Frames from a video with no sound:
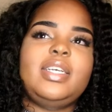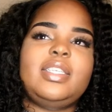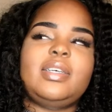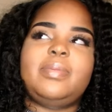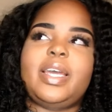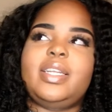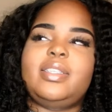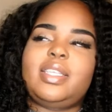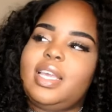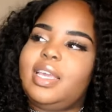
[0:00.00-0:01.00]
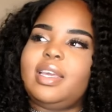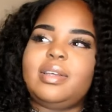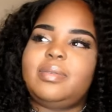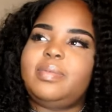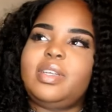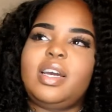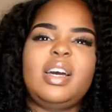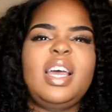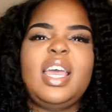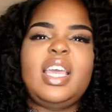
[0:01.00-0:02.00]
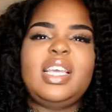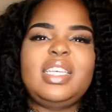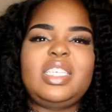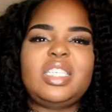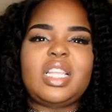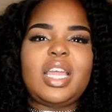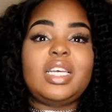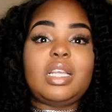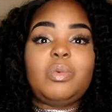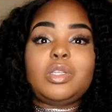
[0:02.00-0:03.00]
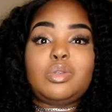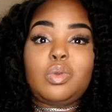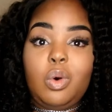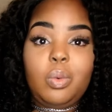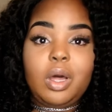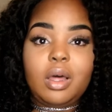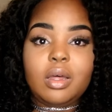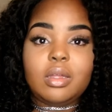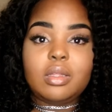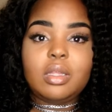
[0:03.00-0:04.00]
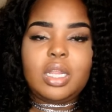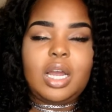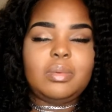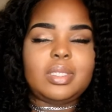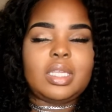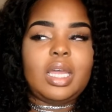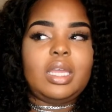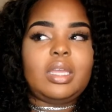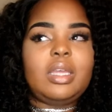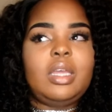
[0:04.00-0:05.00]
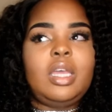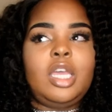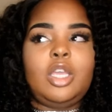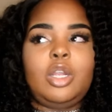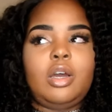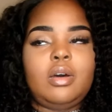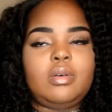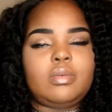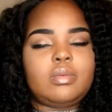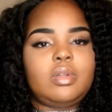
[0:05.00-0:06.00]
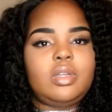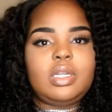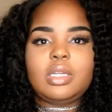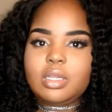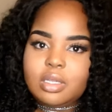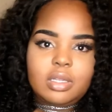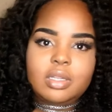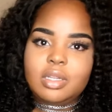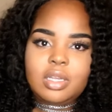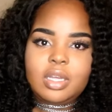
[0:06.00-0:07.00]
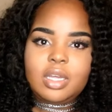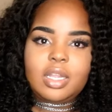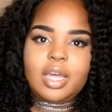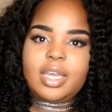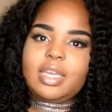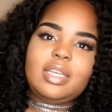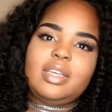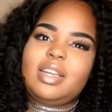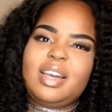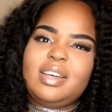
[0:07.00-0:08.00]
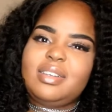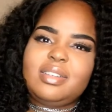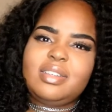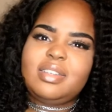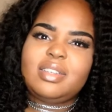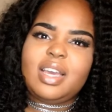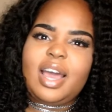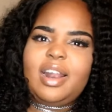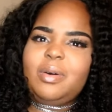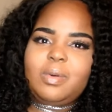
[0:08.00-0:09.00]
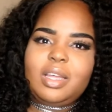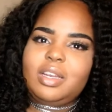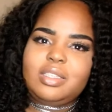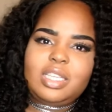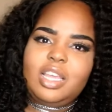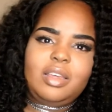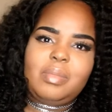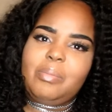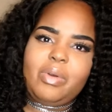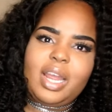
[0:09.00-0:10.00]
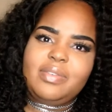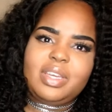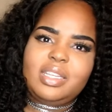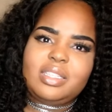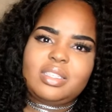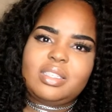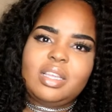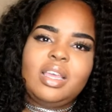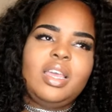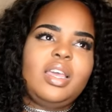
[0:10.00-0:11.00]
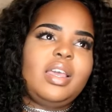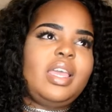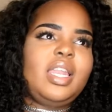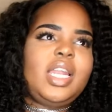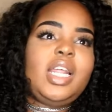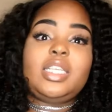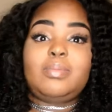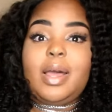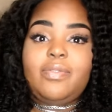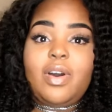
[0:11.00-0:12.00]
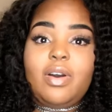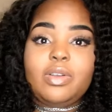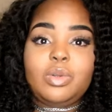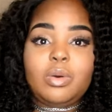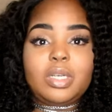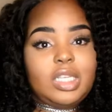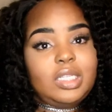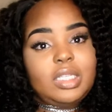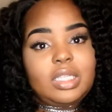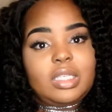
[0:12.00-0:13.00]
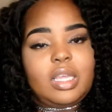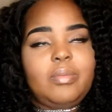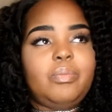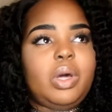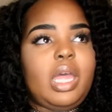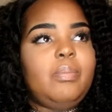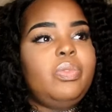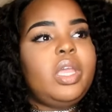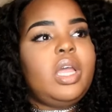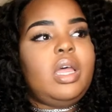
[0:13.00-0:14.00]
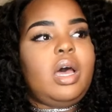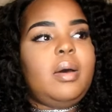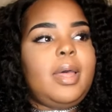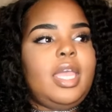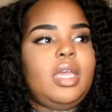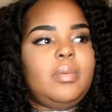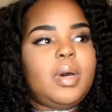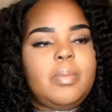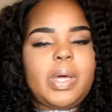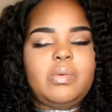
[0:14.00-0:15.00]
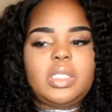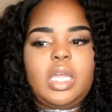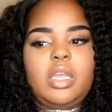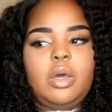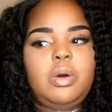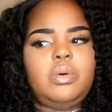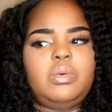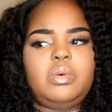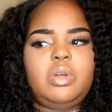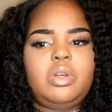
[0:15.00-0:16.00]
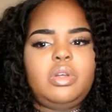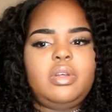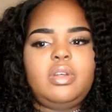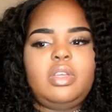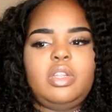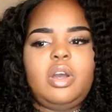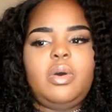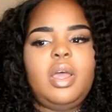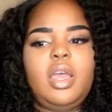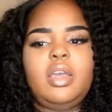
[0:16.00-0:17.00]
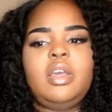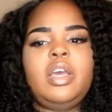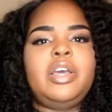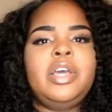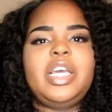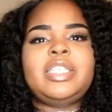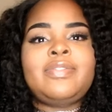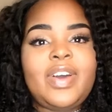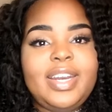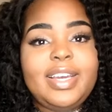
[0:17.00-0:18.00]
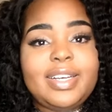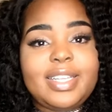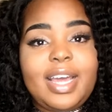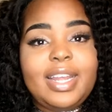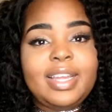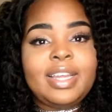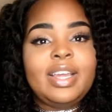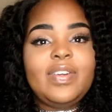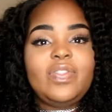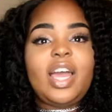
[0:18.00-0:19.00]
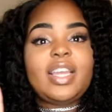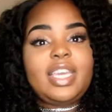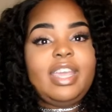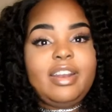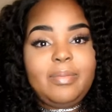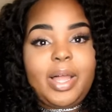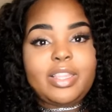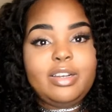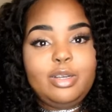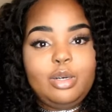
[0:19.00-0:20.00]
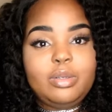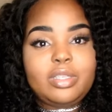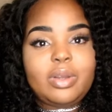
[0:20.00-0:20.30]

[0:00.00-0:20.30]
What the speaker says: So I'm like, damn, you know? It's just like, because I went to school with her, and I was like, you know, I don't want her to see my privates, and it's my fault, you know, because I sent it to him. But I hit him up. I was like, yo, you know, it's funny because I cared about the news,